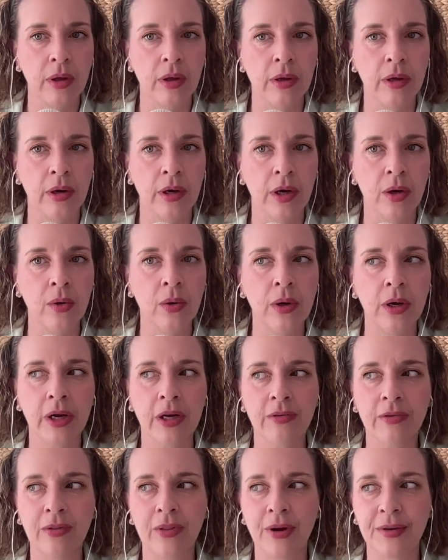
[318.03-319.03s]

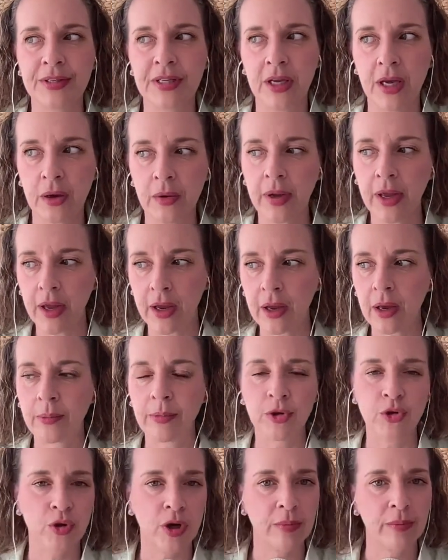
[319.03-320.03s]
Even though I was like, yeah, okay,
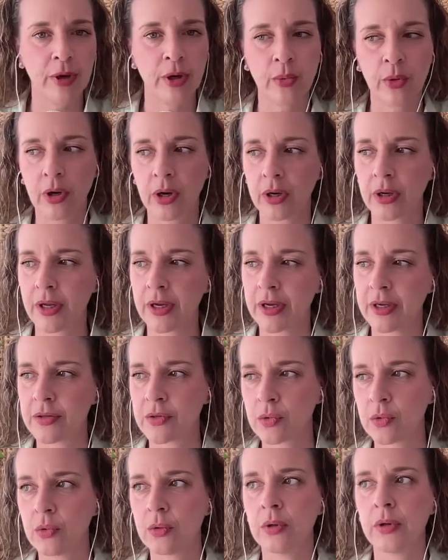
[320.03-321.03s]
I'm enjoying my work. Like,
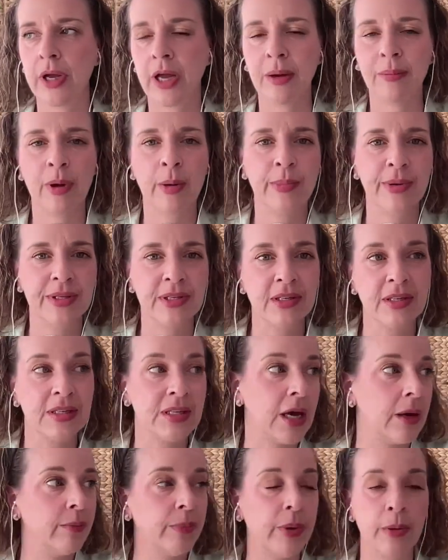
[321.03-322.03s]
it's cool. Okay, my business,
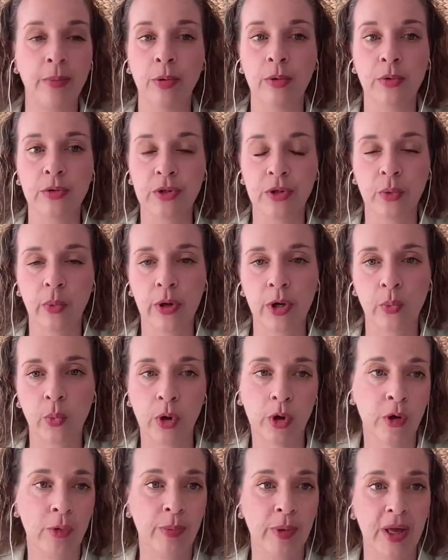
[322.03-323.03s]
people still want to
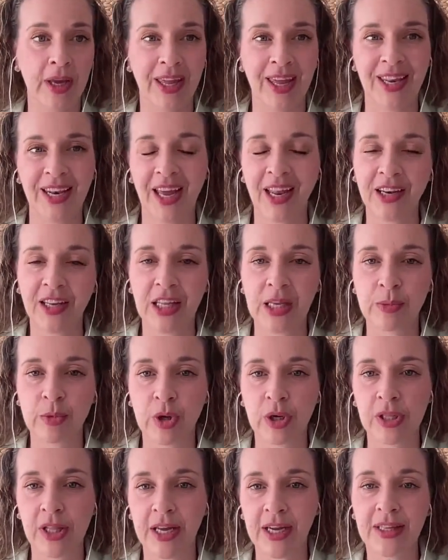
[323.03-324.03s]
work with me. I can't handle any
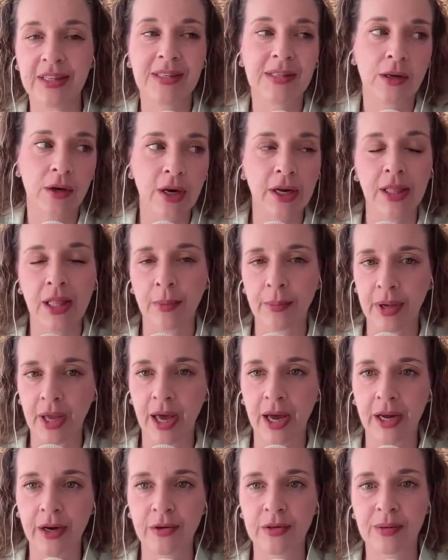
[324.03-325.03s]
more clients. All right, let me
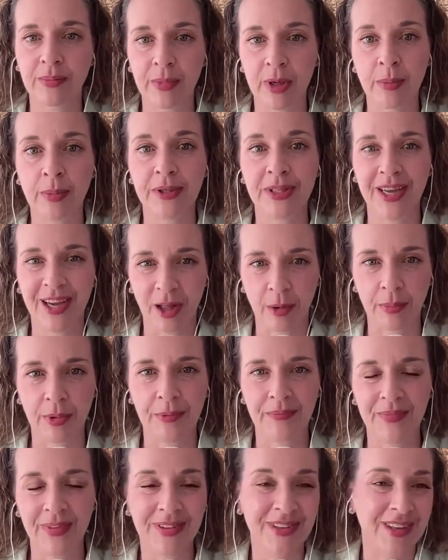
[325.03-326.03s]
hire some people to help.
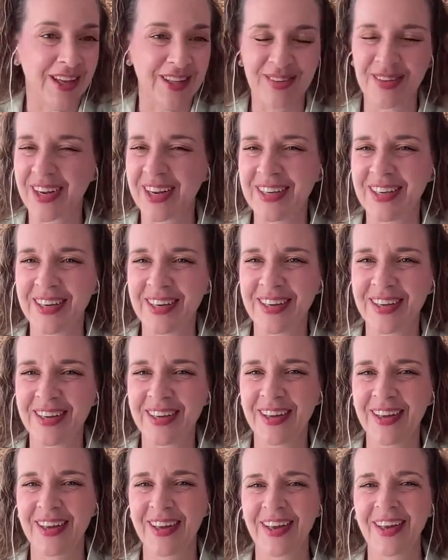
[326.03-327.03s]
So that's what I did.
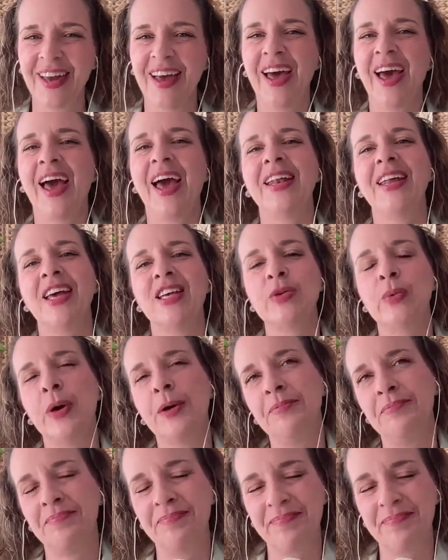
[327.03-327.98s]
And guess what?